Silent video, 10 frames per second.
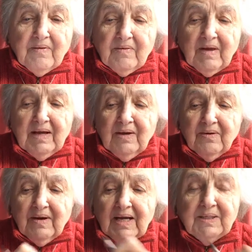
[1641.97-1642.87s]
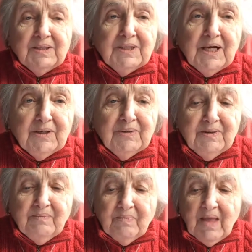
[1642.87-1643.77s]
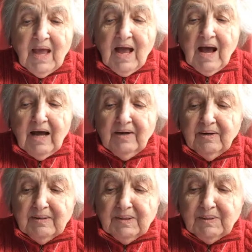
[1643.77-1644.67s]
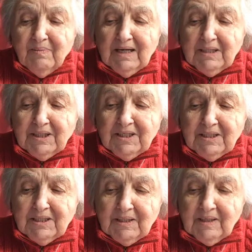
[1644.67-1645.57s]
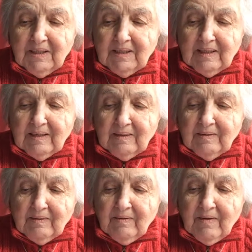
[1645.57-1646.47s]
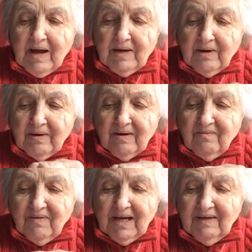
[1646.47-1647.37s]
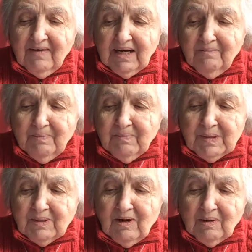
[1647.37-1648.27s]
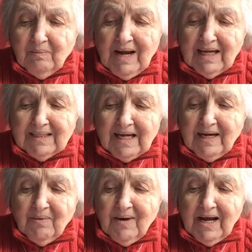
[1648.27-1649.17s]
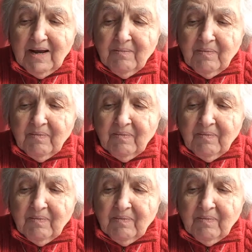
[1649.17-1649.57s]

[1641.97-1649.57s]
there you can get a tone, and you can smudge it, and you can get very, very strong blacks anyway.